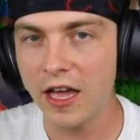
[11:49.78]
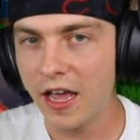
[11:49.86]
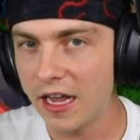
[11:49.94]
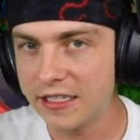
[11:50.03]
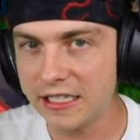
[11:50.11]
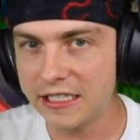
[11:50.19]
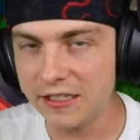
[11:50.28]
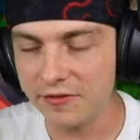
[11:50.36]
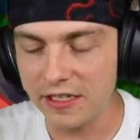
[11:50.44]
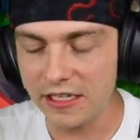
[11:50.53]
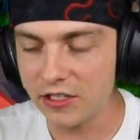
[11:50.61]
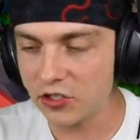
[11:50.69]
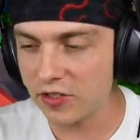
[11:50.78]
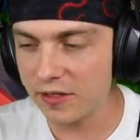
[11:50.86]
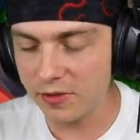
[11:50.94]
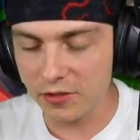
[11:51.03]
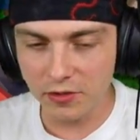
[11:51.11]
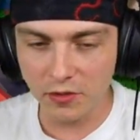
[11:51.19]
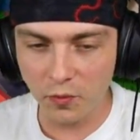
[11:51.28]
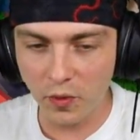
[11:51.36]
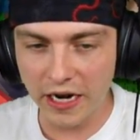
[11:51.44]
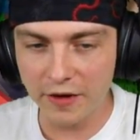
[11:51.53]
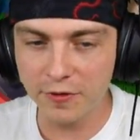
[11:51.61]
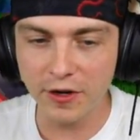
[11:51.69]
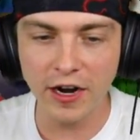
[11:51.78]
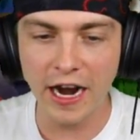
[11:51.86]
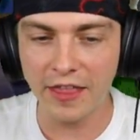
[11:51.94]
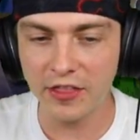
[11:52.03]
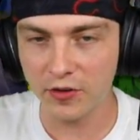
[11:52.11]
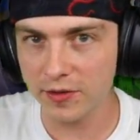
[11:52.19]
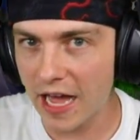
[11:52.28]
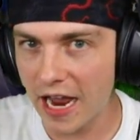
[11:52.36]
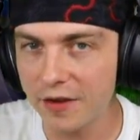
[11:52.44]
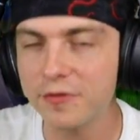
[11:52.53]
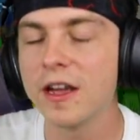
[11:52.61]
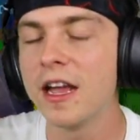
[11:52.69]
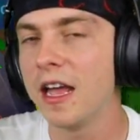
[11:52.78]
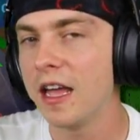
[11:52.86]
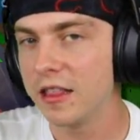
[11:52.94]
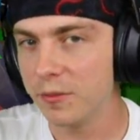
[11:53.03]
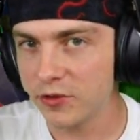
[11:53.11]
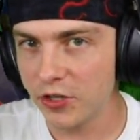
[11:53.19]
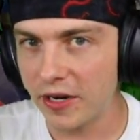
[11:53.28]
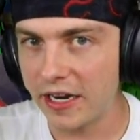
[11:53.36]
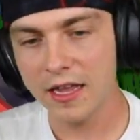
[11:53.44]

TTV, a streamer, whatever, and they're live, and we'll donate.